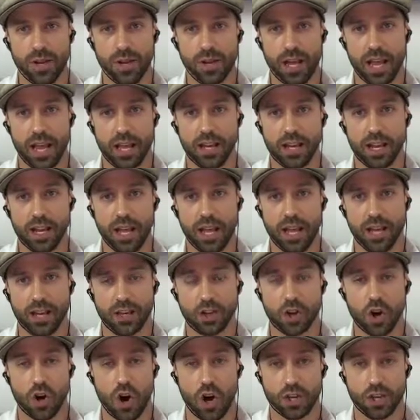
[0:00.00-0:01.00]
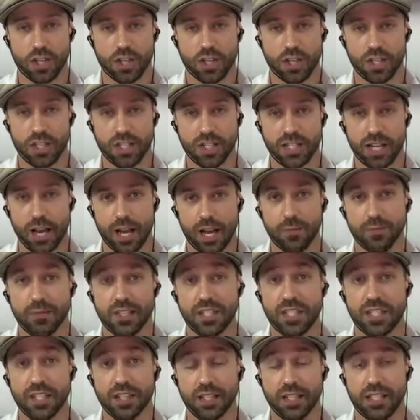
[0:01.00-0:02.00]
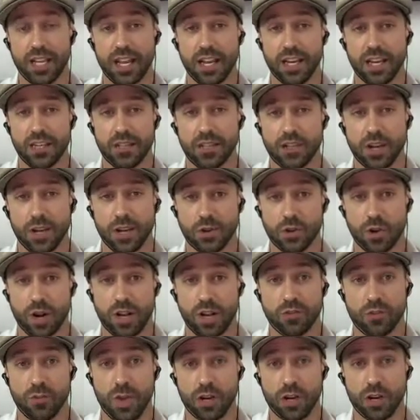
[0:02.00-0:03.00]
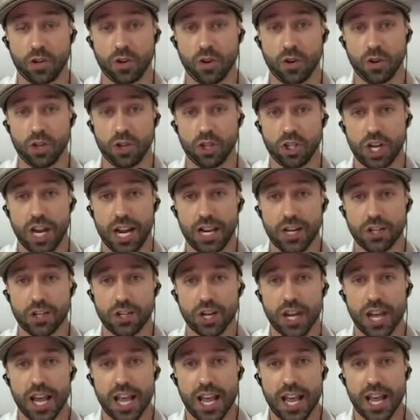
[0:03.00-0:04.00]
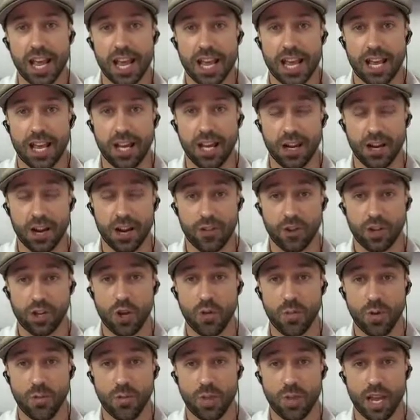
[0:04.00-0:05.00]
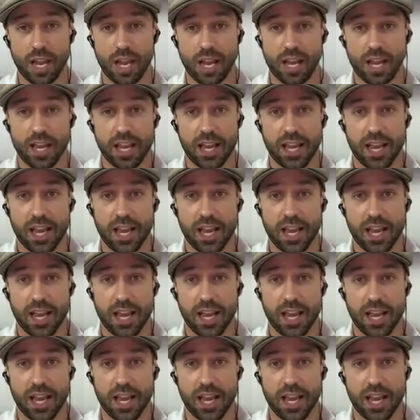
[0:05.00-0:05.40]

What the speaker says: and consciousness to help facilitate a transformation or a change in another human being.